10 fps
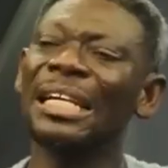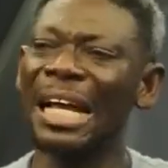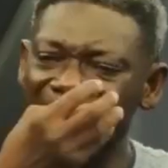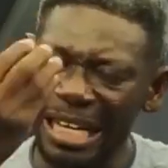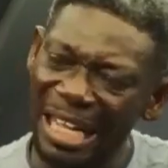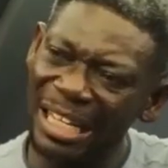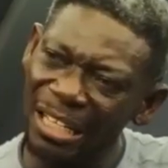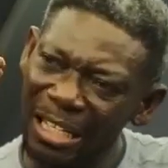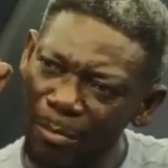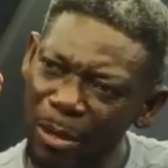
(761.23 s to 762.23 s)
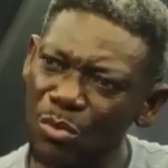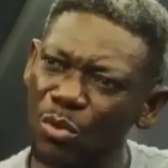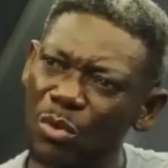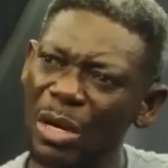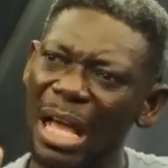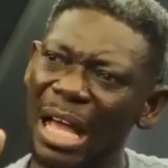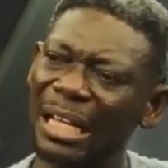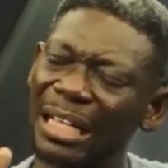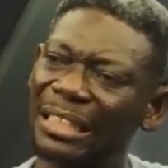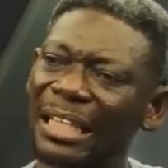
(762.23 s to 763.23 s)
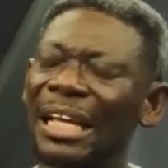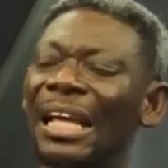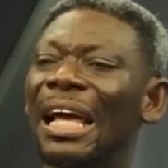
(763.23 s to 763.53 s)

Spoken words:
gana nipa dukura kase